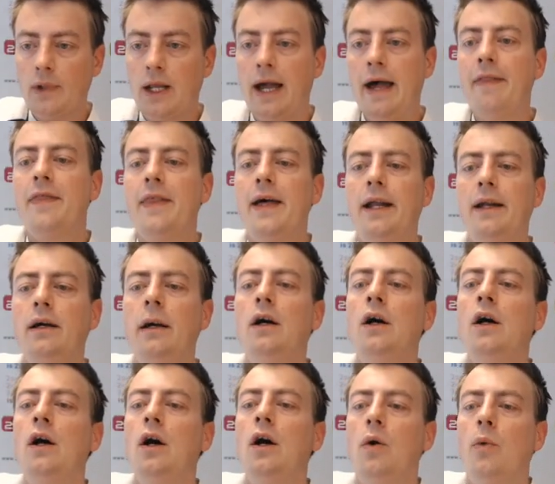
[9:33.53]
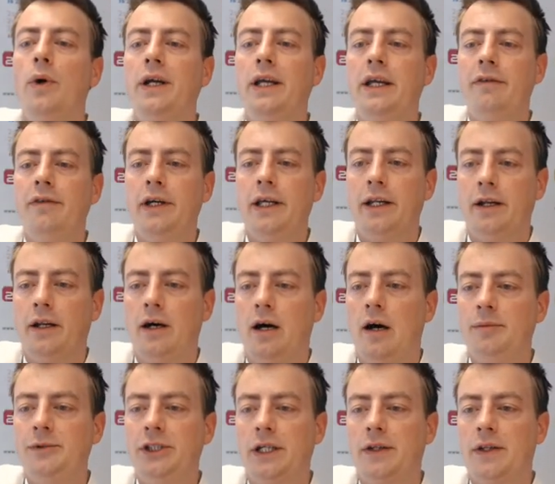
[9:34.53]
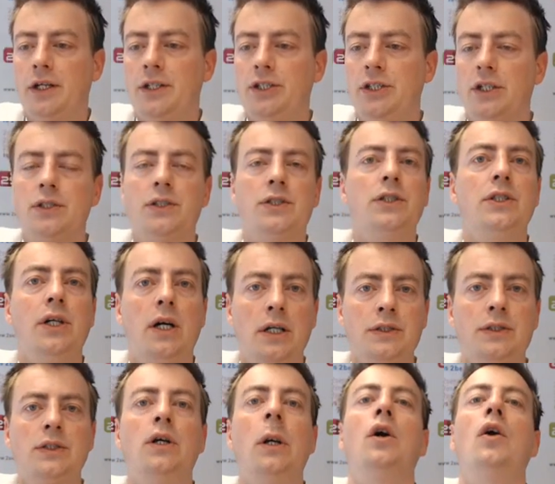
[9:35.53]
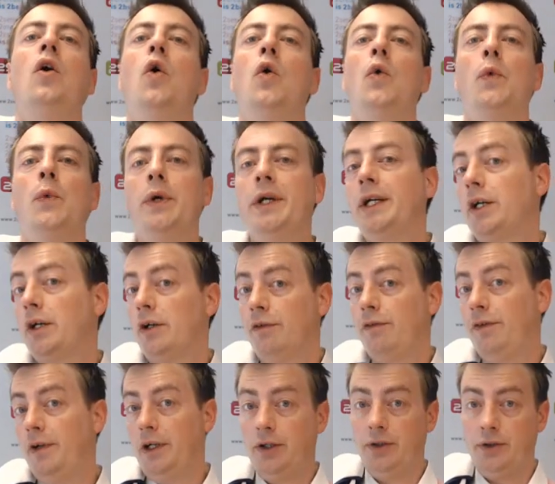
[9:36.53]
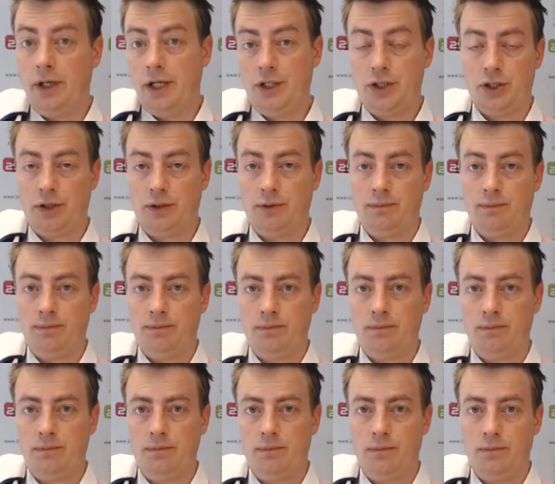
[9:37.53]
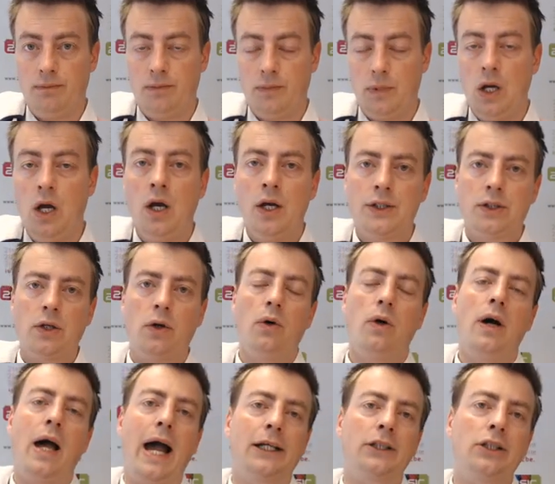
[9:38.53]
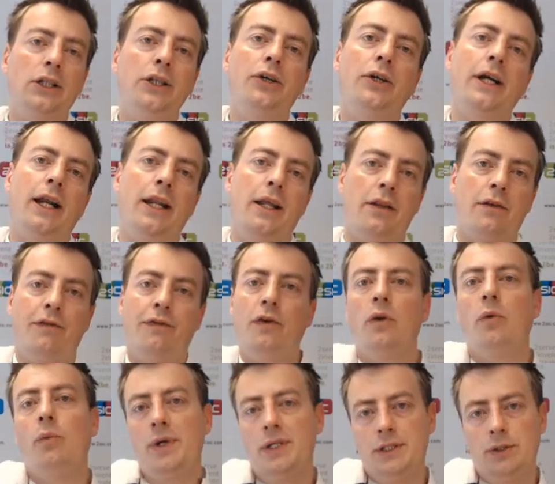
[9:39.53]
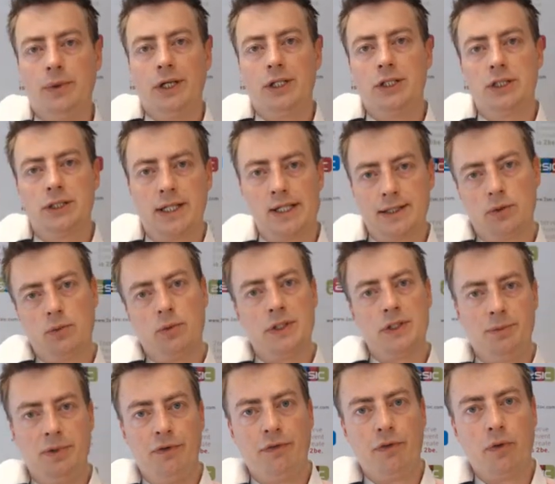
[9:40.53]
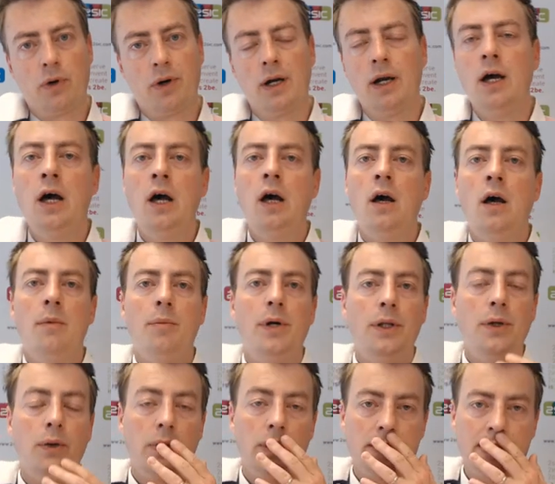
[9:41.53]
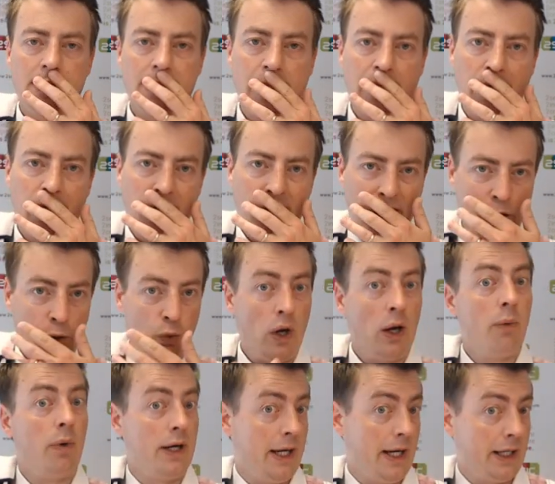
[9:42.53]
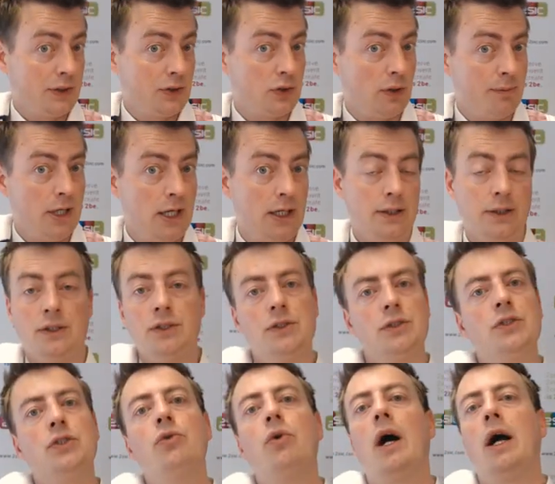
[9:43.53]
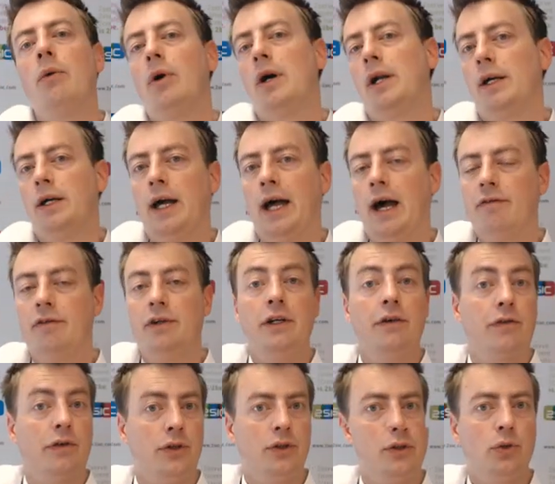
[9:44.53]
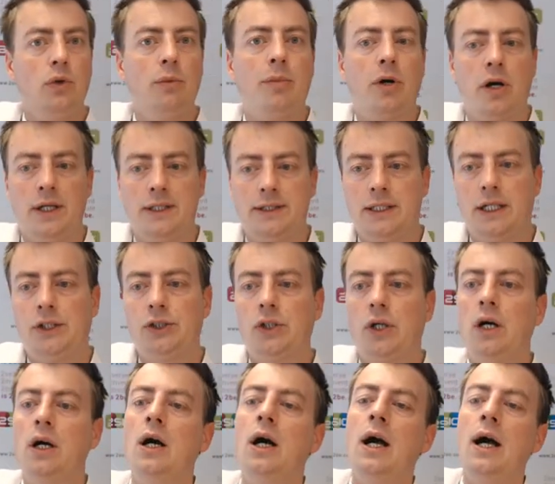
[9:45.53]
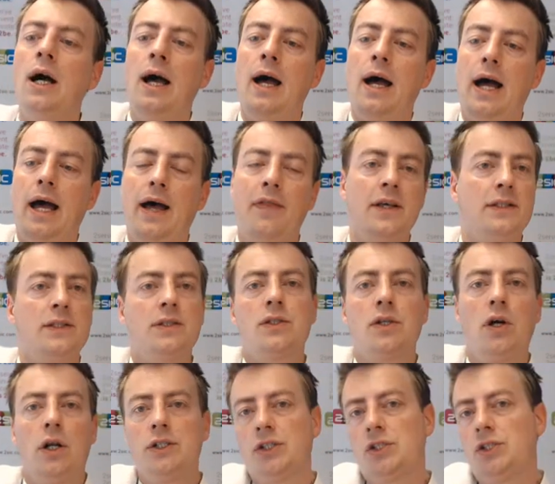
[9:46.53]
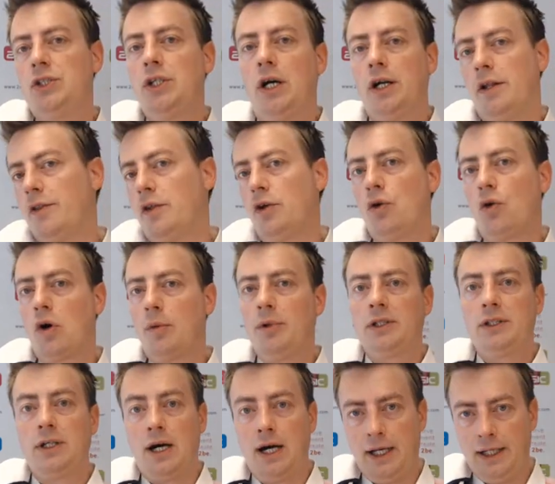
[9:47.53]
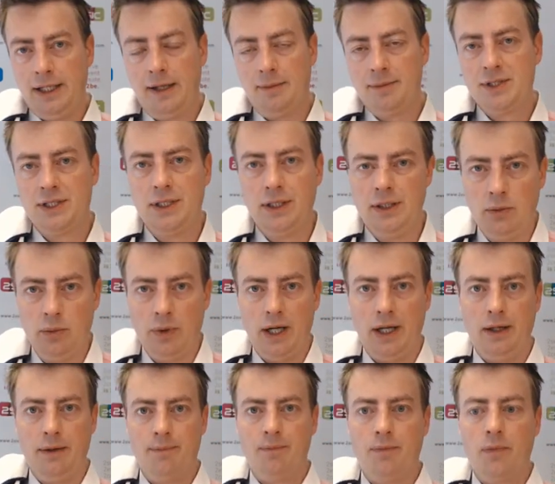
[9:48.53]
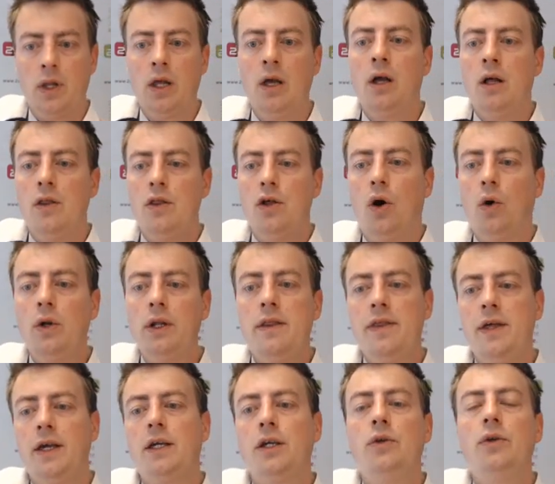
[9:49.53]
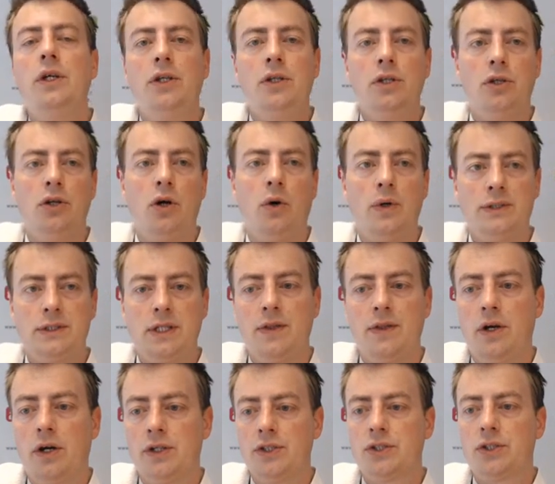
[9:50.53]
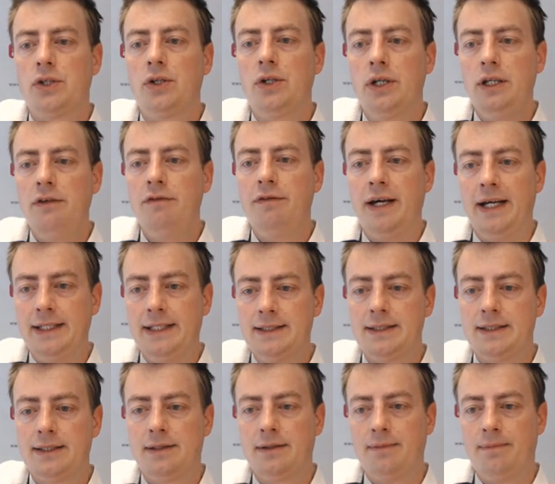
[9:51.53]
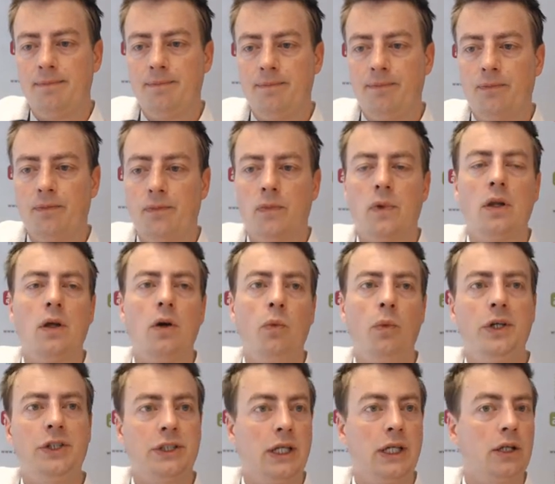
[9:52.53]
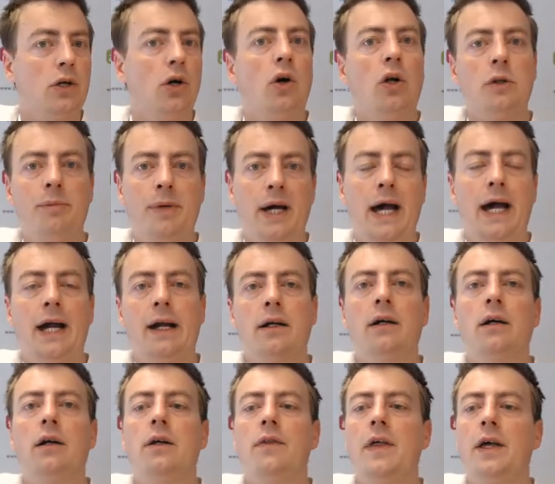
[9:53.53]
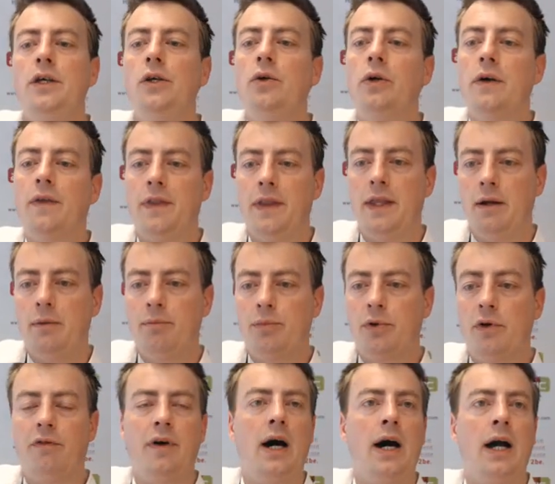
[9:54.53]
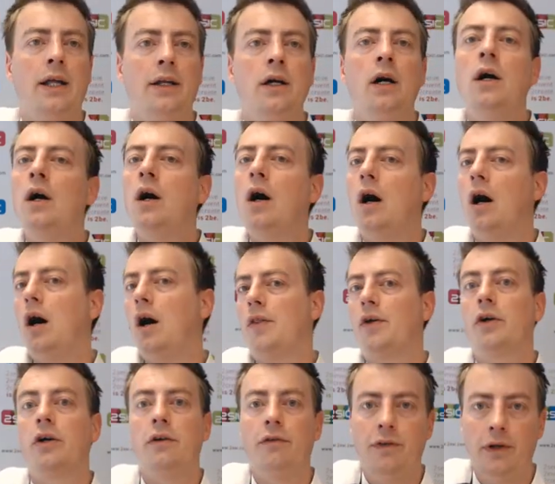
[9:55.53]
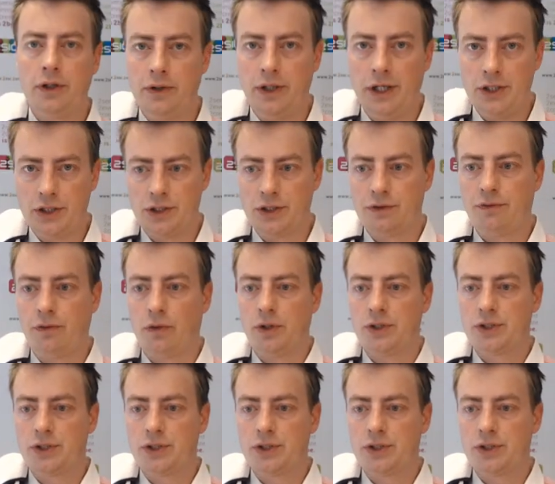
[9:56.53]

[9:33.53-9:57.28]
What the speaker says: And then we're giving it an object that just does reconfiguration. So actually, you're getting the full WYSIWYG just as it was before, but you can say, do I want extra buttons? Do I want to have a different toolbar, etc.? And this is all just done in the normal TinyMCE way. The only thing you need to know is that there are certain events which get called back that you can then provide other configurations for.